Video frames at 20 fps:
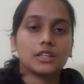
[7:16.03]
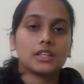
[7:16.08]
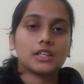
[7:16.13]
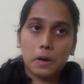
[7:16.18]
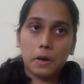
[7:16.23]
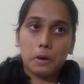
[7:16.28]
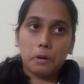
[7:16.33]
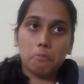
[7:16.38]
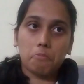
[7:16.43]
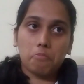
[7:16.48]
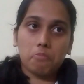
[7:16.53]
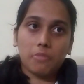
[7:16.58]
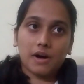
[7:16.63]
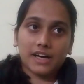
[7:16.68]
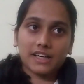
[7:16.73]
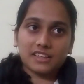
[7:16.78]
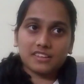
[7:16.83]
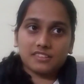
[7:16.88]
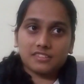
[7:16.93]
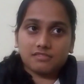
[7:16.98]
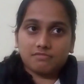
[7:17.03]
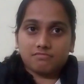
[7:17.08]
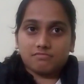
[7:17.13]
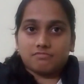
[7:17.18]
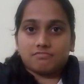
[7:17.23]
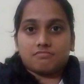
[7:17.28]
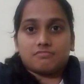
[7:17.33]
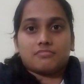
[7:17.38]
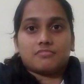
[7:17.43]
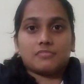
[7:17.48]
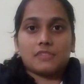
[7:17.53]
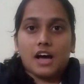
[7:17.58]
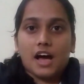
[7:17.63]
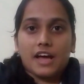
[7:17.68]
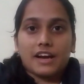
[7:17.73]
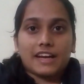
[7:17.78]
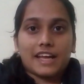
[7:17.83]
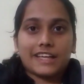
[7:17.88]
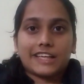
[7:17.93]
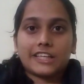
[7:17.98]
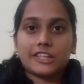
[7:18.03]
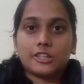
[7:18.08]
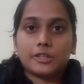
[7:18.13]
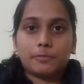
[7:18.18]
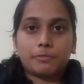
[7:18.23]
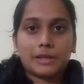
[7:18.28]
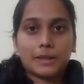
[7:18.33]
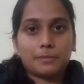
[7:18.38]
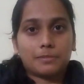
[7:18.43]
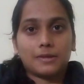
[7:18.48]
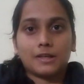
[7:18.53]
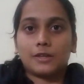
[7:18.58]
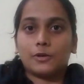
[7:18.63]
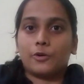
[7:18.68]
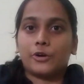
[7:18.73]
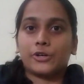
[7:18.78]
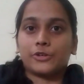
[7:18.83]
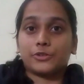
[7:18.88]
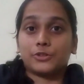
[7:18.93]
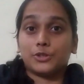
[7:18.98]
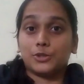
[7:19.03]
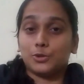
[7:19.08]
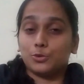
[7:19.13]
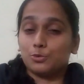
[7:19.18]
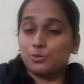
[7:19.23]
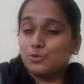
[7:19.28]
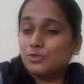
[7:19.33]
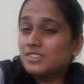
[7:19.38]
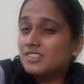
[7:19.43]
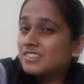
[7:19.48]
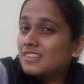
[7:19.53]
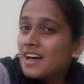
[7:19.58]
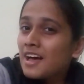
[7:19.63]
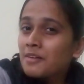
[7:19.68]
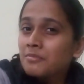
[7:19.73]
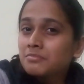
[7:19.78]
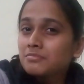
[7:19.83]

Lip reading: But are regular people going to use them?